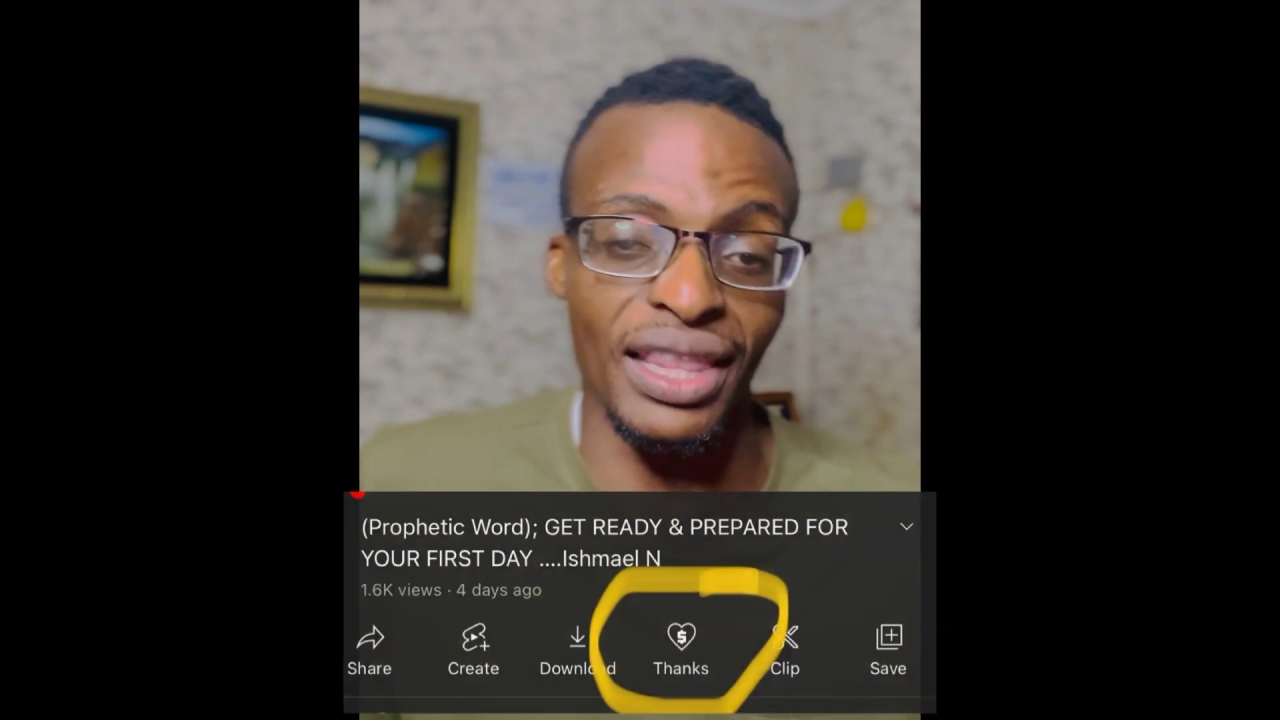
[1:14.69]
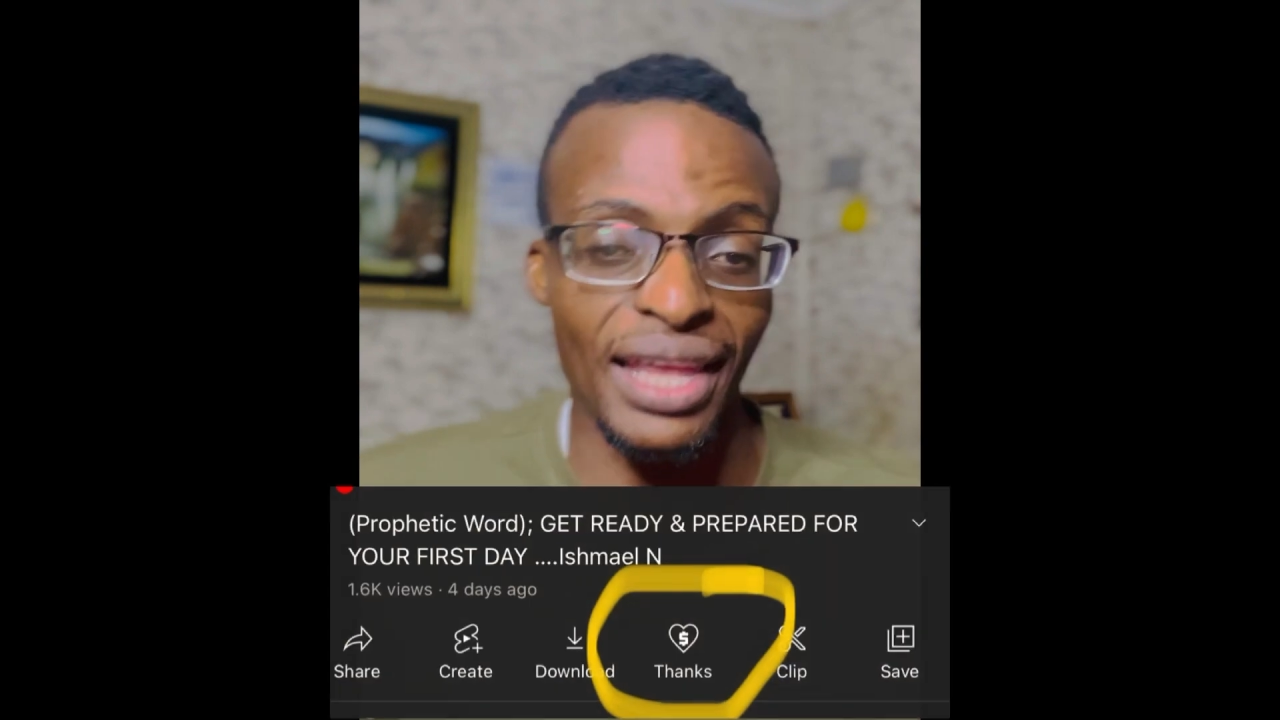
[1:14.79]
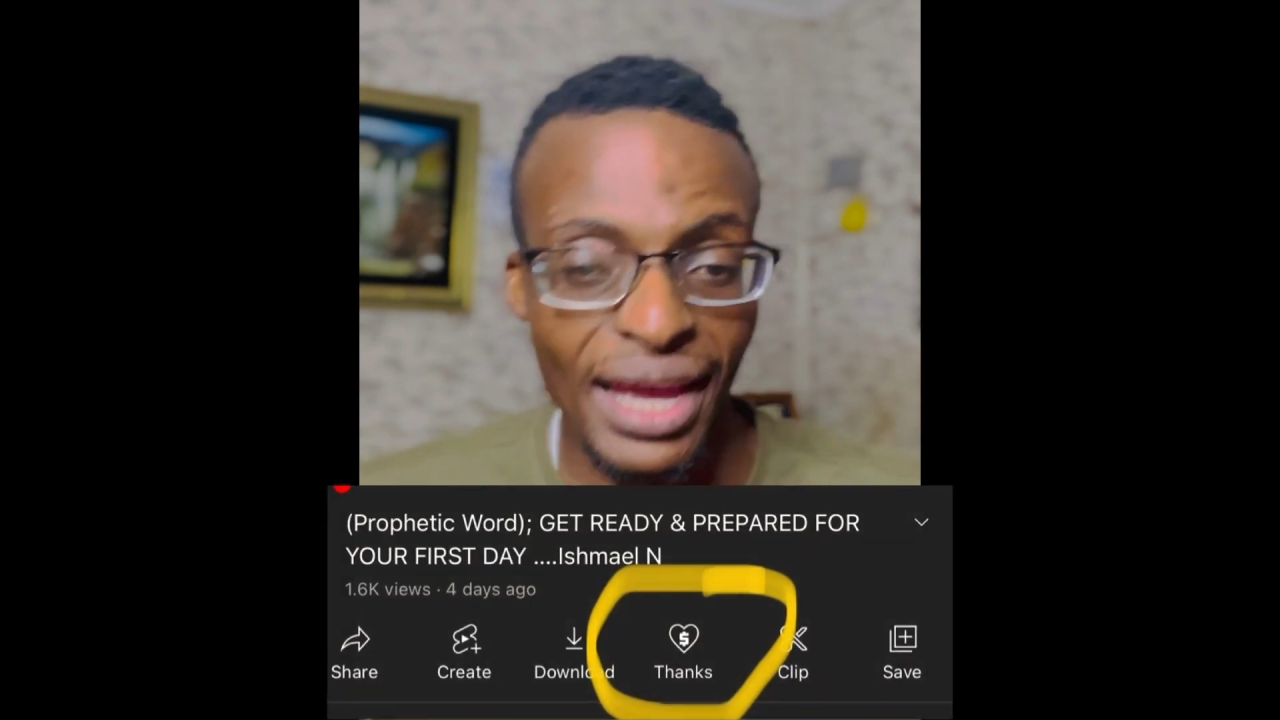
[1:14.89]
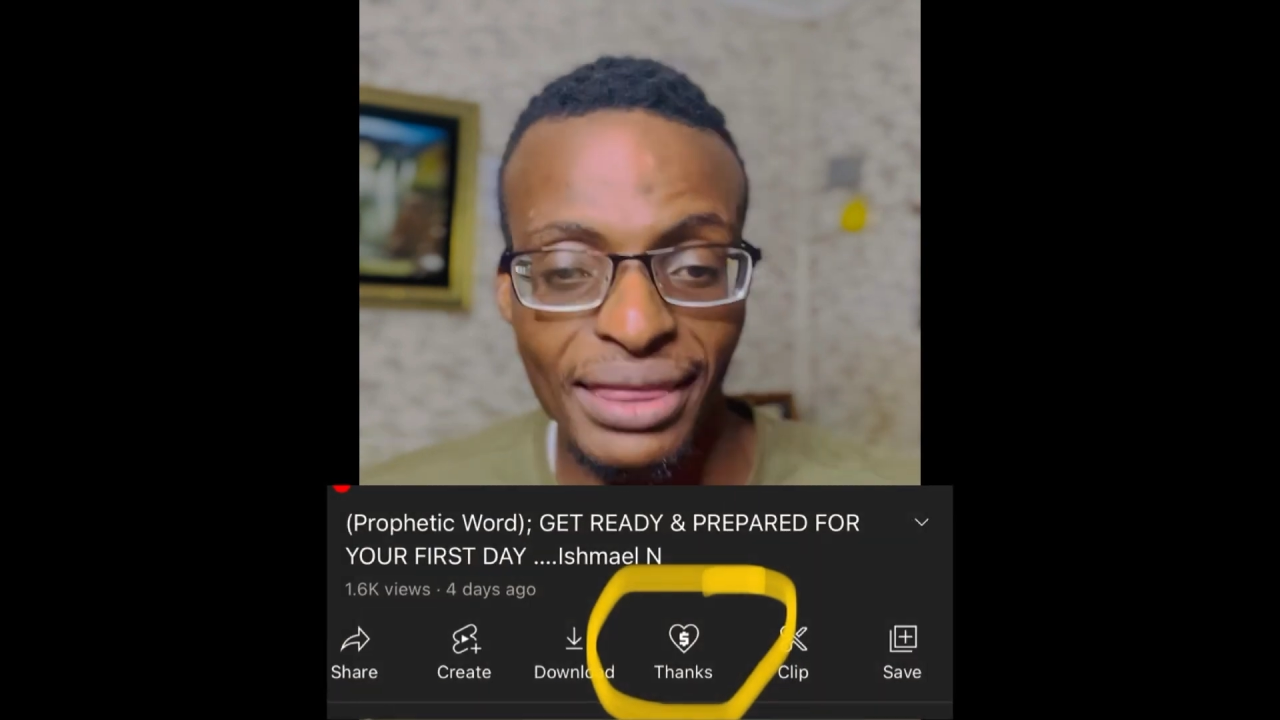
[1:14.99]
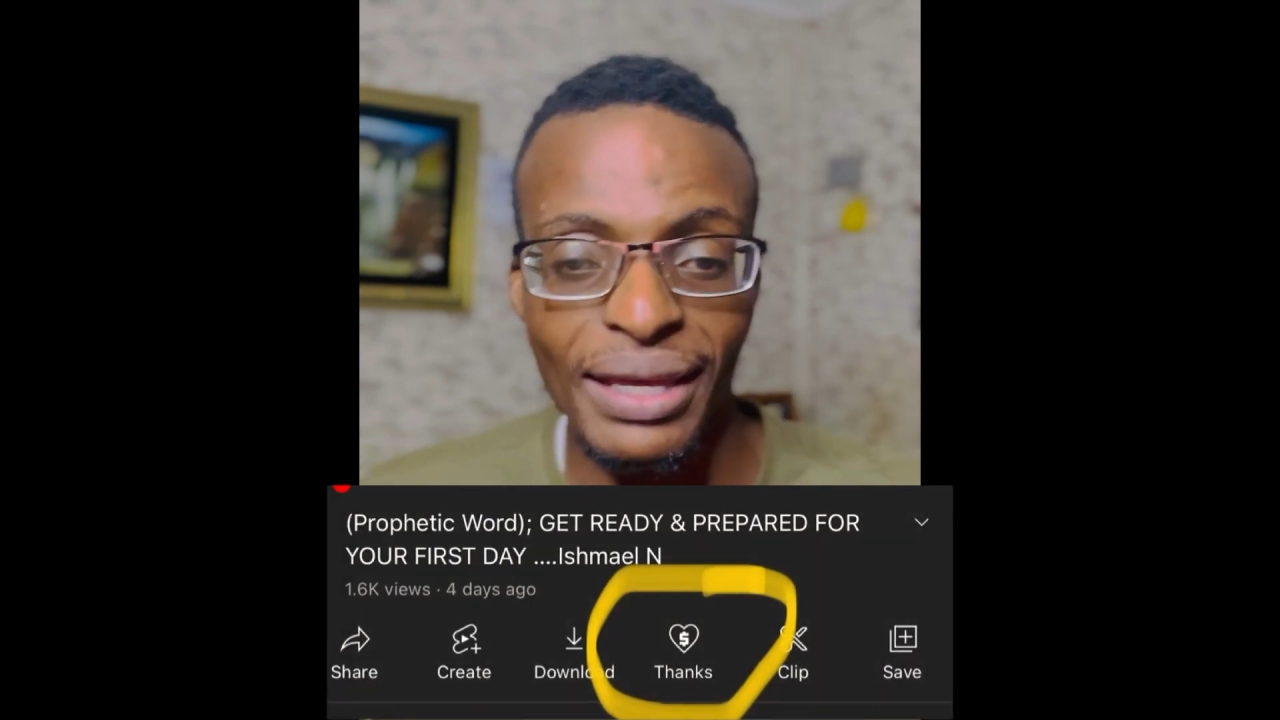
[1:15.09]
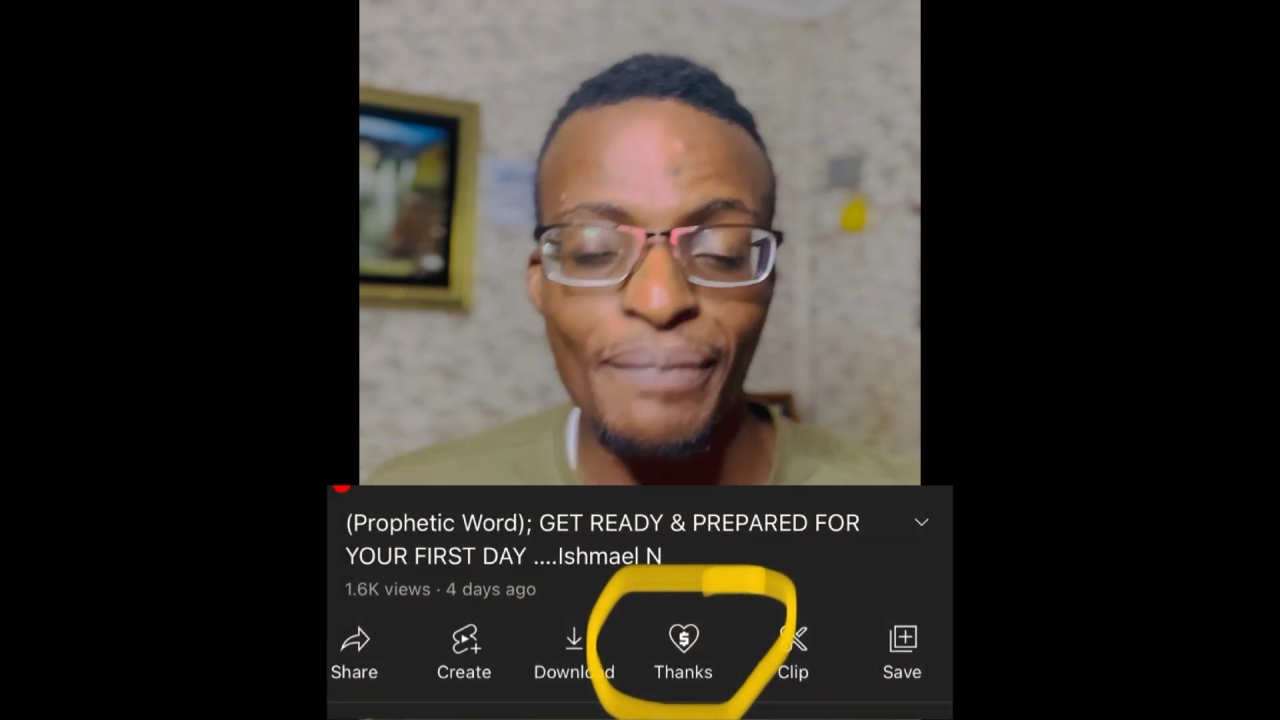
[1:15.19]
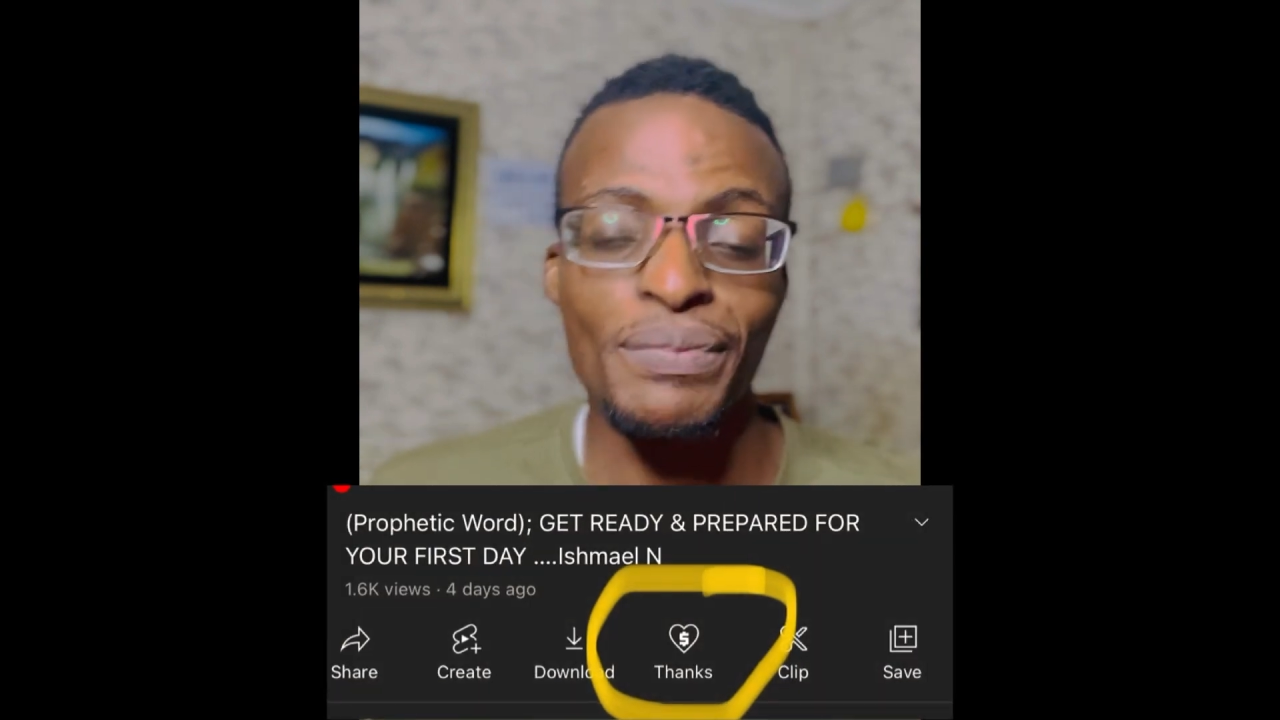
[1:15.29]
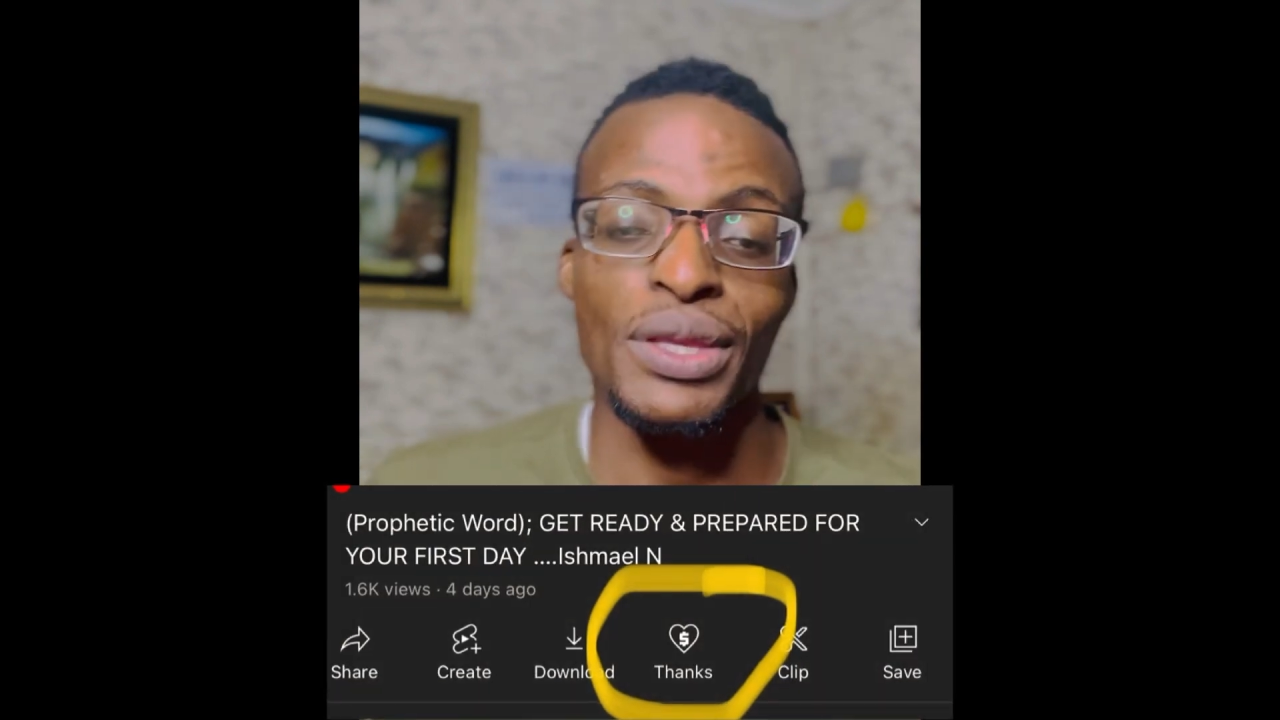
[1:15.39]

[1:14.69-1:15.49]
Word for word: led,